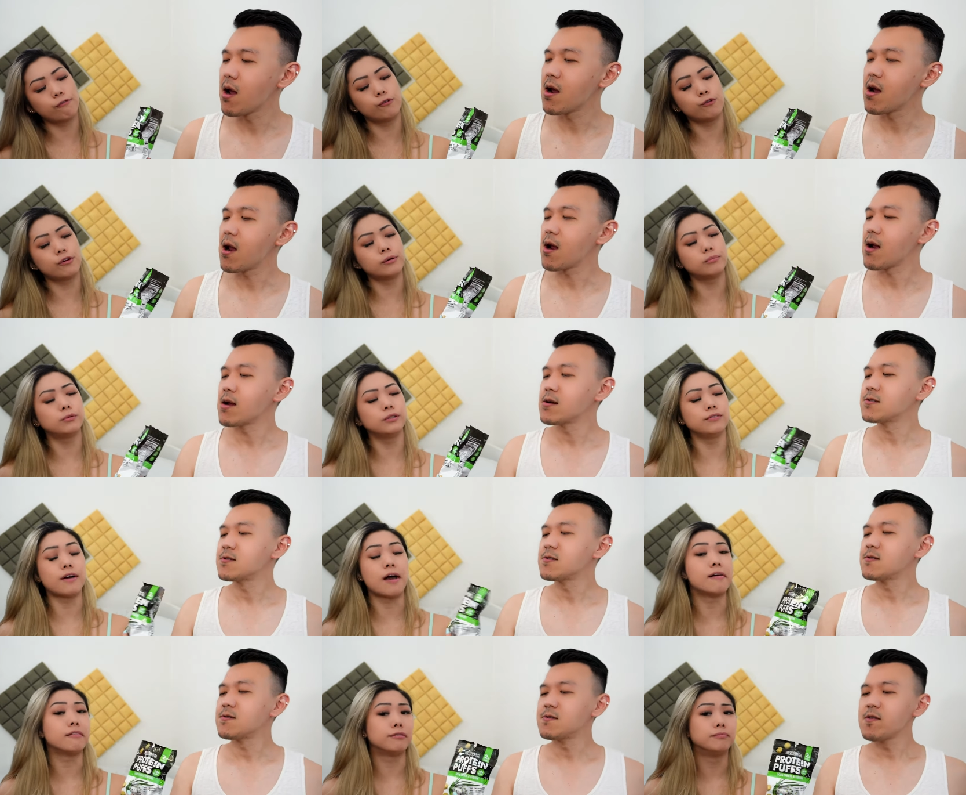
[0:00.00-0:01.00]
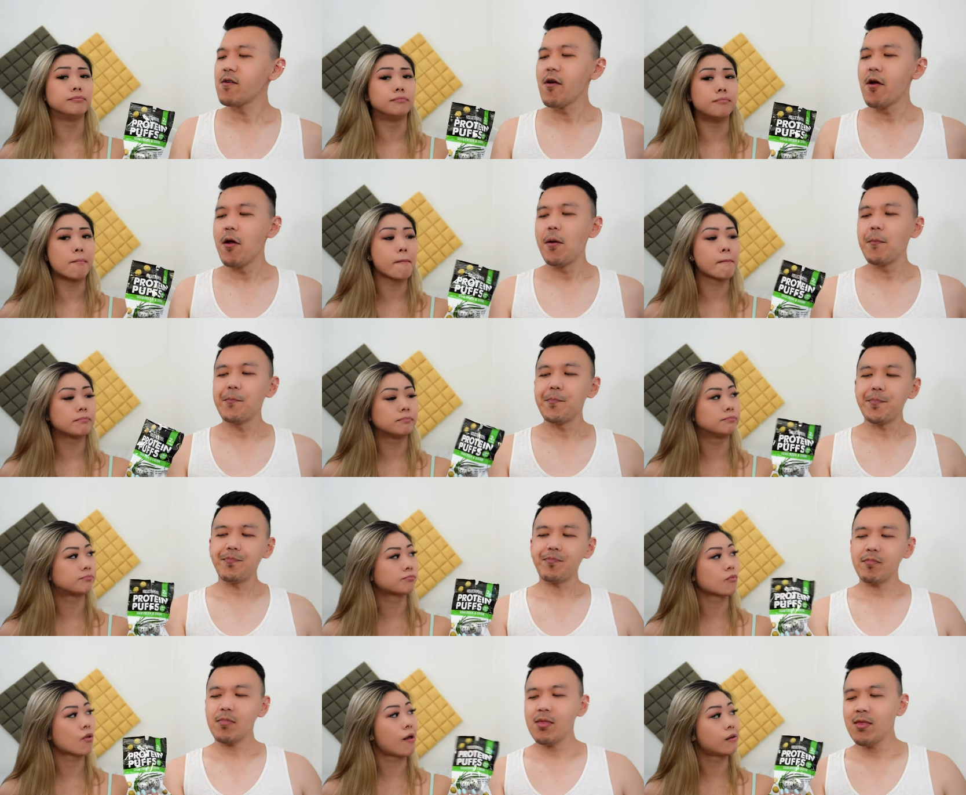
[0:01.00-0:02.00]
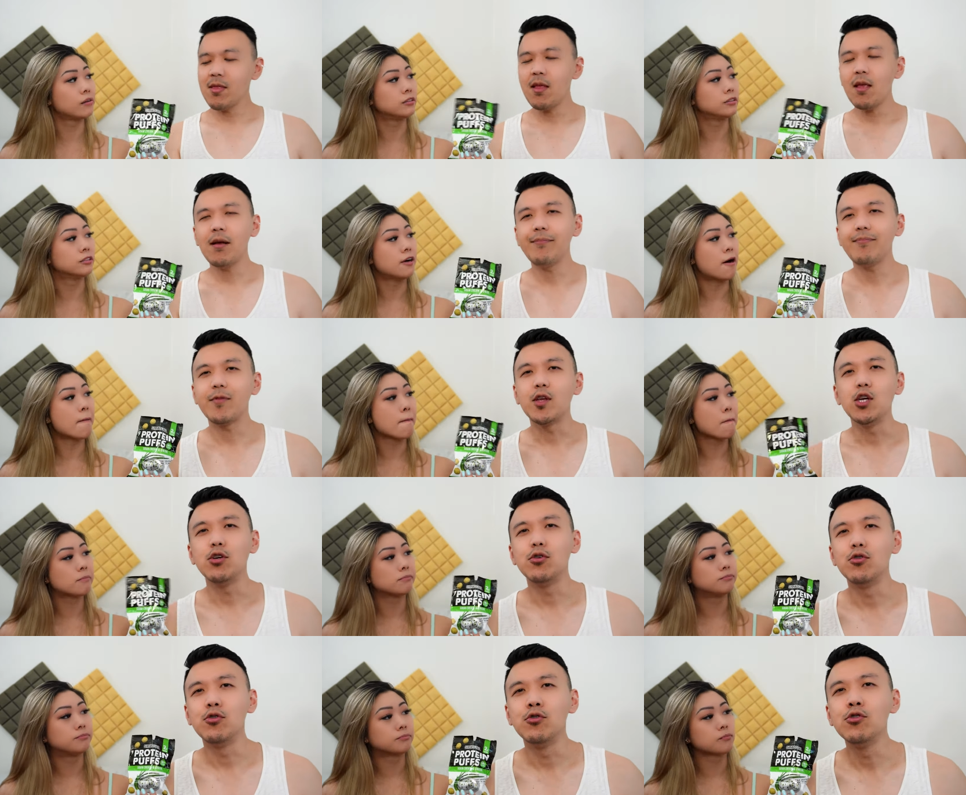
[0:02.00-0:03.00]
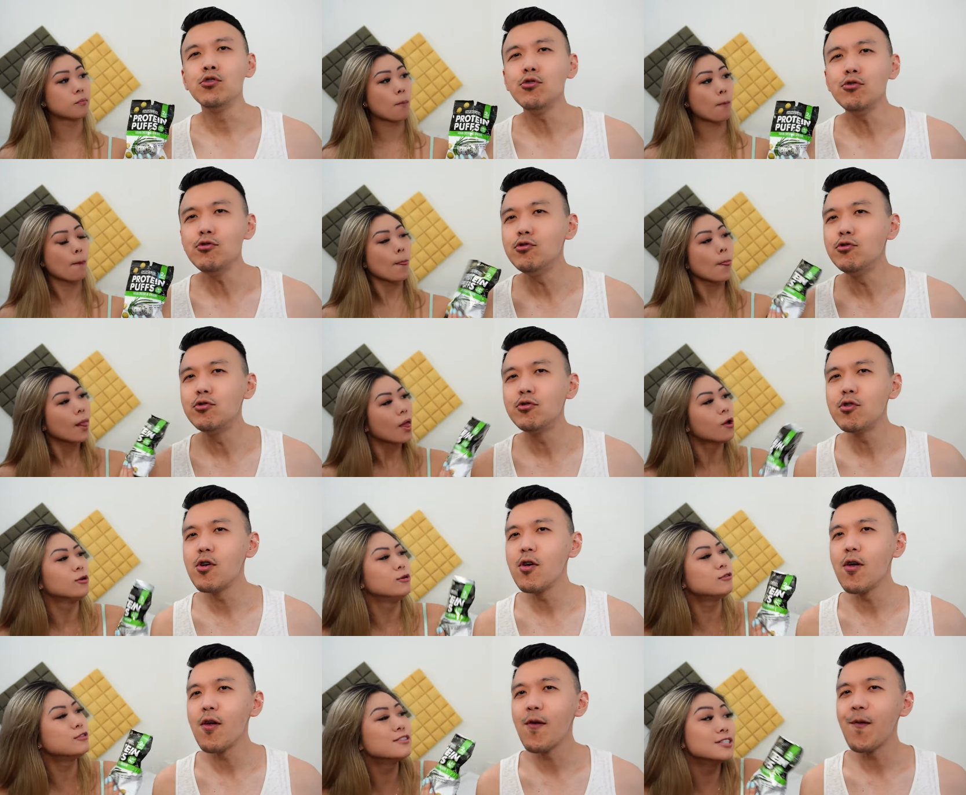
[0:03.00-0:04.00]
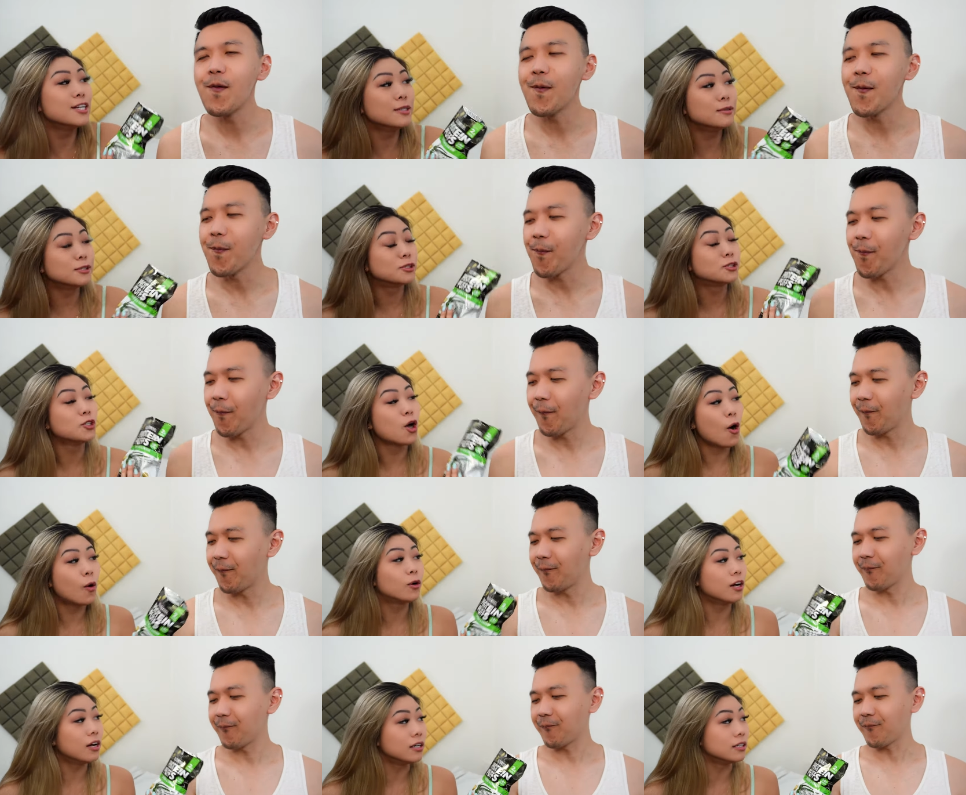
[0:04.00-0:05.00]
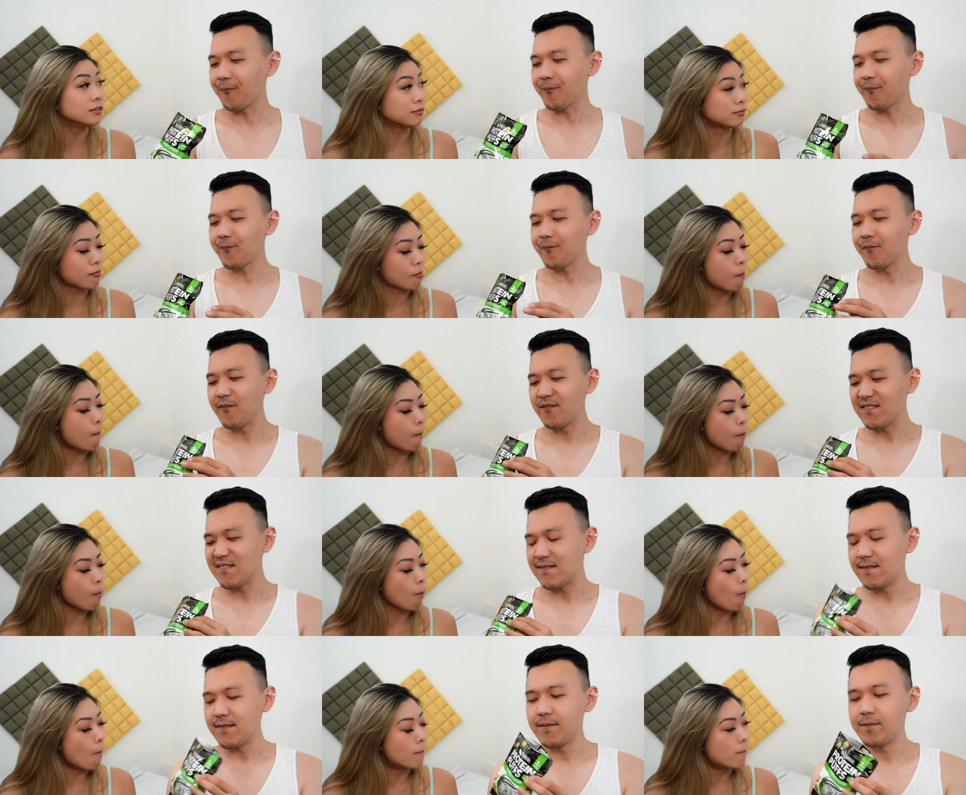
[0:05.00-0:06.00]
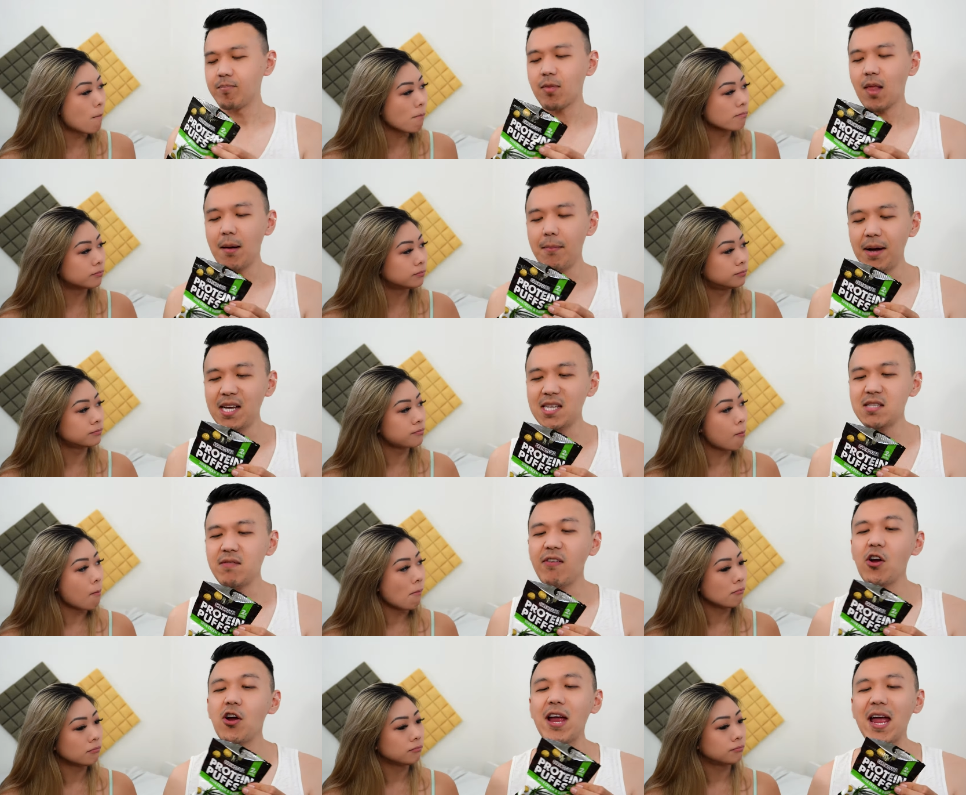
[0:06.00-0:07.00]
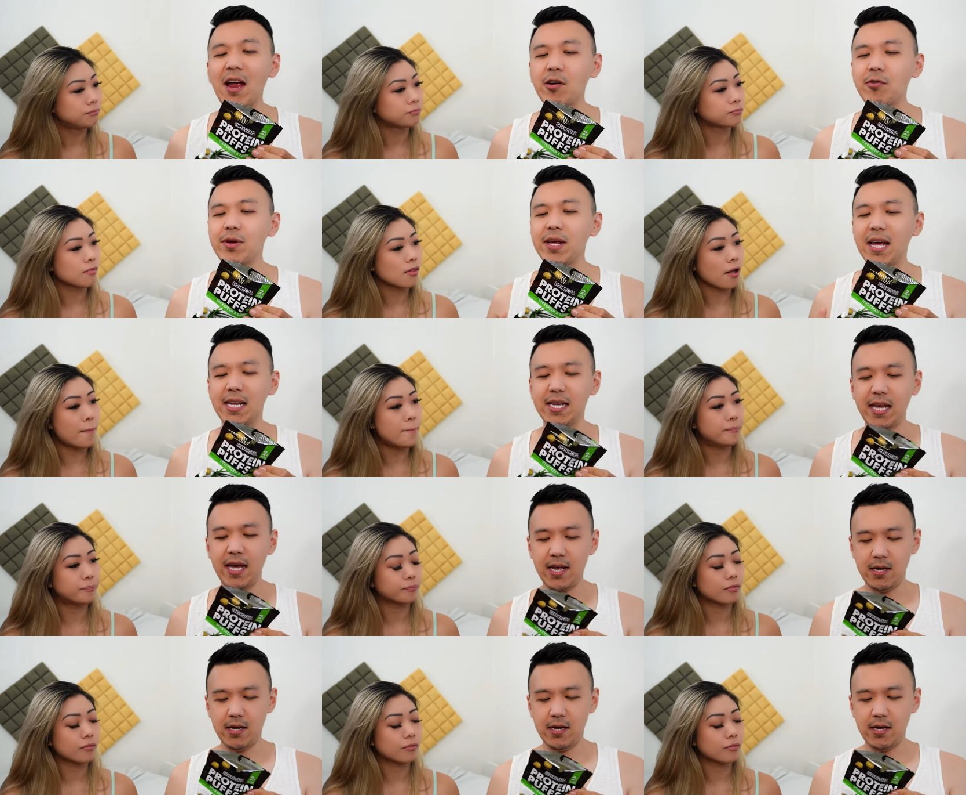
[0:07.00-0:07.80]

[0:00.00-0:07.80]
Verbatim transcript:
Speaker 1: Four point five.
Speaker 2: Mmm. Two.
Speaker 1: You just said it was so good
Speaker 2: but it's very airy at the